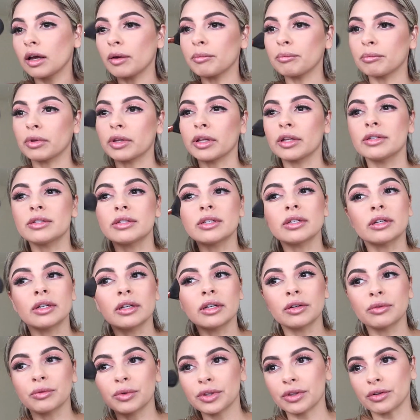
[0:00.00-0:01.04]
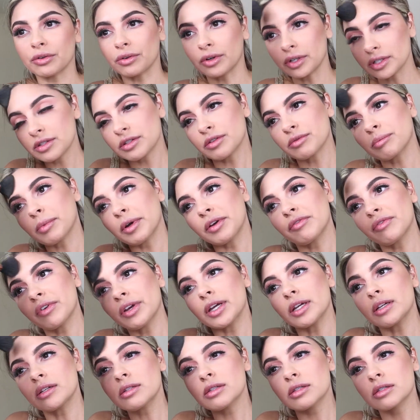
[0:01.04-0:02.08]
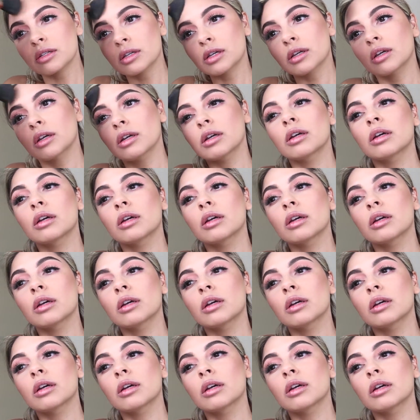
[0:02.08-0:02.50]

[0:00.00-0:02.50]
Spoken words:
and blend it in with the rest of my face.